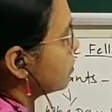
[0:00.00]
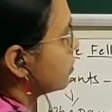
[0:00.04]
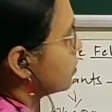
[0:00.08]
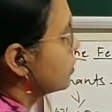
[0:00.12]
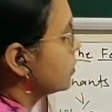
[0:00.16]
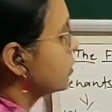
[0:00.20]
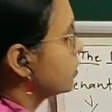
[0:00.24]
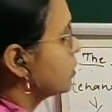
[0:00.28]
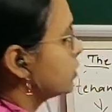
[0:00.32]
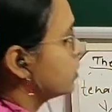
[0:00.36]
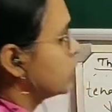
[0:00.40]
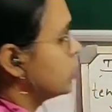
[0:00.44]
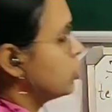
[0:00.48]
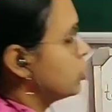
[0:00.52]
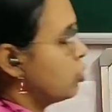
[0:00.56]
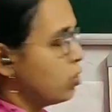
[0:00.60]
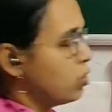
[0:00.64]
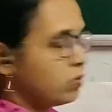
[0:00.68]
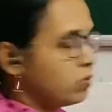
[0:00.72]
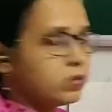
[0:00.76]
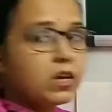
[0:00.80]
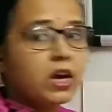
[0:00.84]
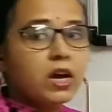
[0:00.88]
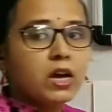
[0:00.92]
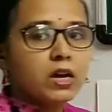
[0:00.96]
of the
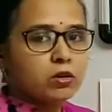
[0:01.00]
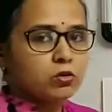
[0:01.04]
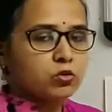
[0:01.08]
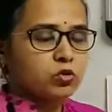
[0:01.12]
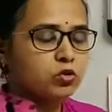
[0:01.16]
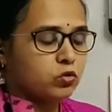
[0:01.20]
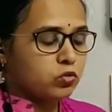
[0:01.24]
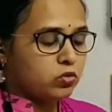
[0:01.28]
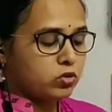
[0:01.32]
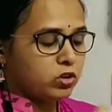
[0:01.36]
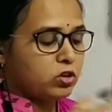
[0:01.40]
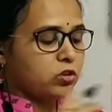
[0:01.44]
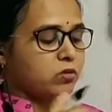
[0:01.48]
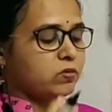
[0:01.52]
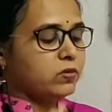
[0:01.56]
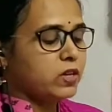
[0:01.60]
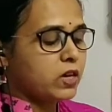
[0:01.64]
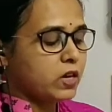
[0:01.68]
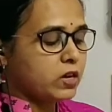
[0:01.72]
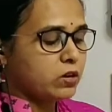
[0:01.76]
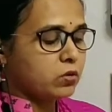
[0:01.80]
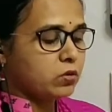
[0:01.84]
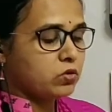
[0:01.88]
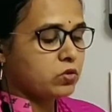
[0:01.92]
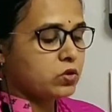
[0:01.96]
house, owner of the
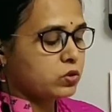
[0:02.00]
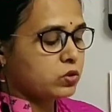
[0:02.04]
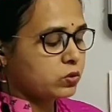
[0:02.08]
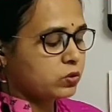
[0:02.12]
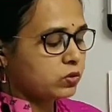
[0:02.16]
house, okay,